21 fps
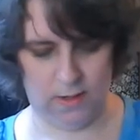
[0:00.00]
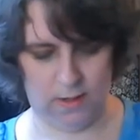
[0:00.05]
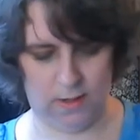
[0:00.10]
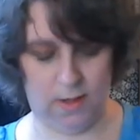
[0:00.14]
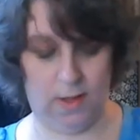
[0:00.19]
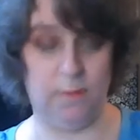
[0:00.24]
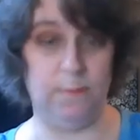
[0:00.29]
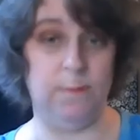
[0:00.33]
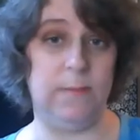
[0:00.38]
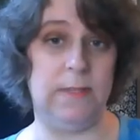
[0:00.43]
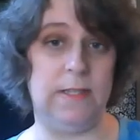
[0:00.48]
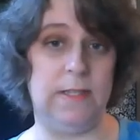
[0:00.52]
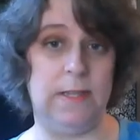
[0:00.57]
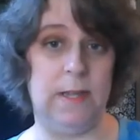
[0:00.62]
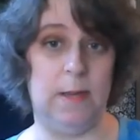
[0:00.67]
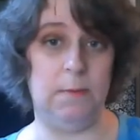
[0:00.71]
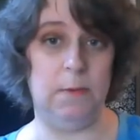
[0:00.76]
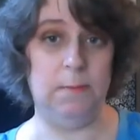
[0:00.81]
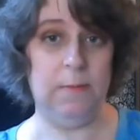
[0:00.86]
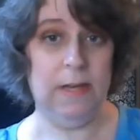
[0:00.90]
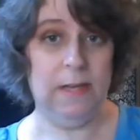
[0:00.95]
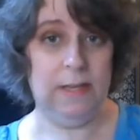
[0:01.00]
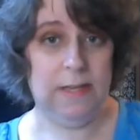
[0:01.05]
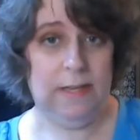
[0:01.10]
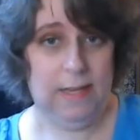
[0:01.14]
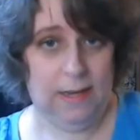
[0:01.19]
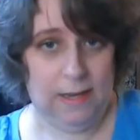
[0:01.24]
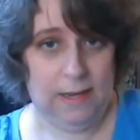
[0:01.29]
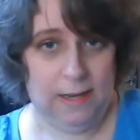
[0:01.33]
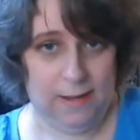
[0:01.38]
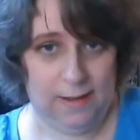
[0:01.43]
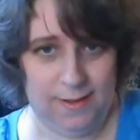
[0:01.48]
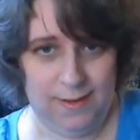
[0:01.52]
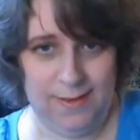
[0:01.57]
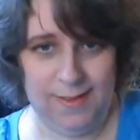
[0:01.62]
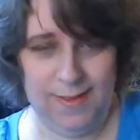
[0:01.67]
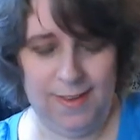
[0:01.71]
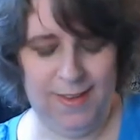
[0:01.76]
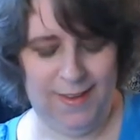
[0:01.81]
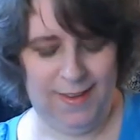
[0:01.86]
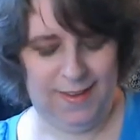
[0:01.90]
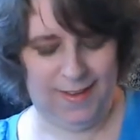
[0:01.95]
I'm stabbing my knitting.
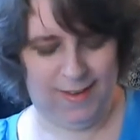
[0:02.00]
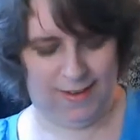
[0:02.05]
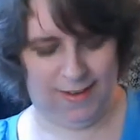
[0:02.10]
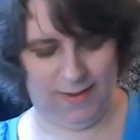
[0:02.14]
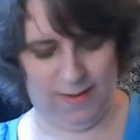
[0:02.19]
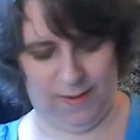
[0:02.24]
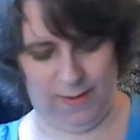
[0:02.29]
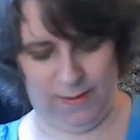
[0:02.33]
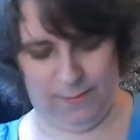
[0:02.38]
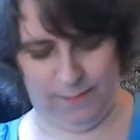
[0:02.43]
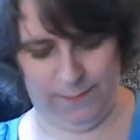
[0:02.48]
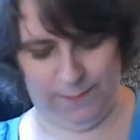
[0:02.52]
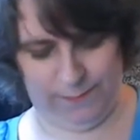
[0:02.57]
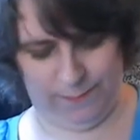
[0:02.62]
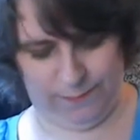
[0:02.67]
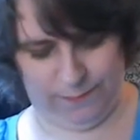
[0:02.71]
Then